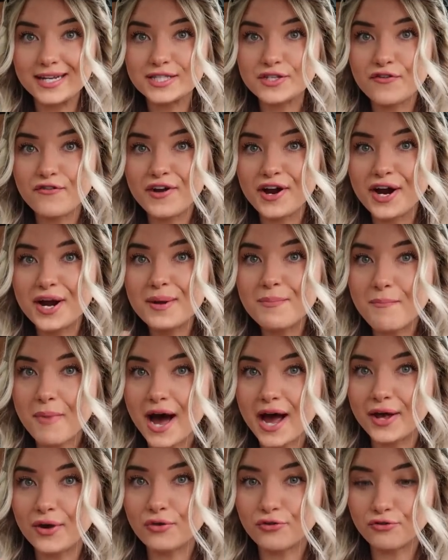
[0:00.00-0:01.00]
It's a very
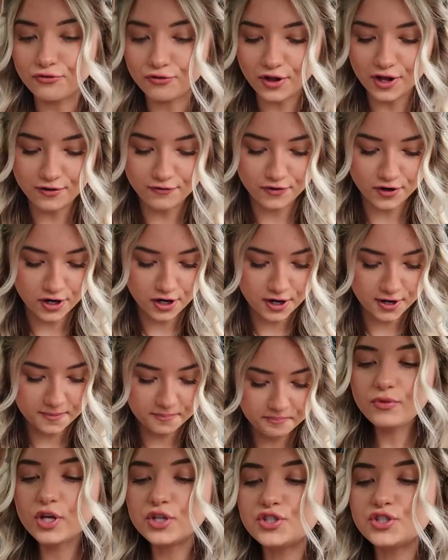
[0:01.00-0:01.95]
mild flavor.